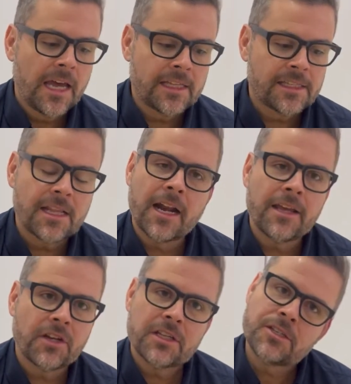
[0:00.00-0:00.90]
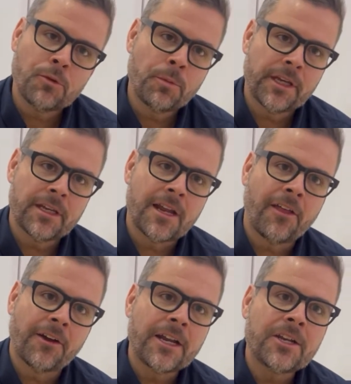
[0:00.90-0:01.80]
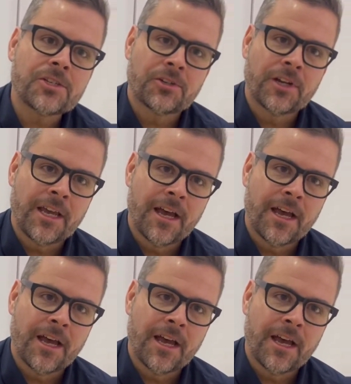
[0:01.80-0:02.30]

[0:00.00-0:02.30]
it's not even a $2 billion industry yet.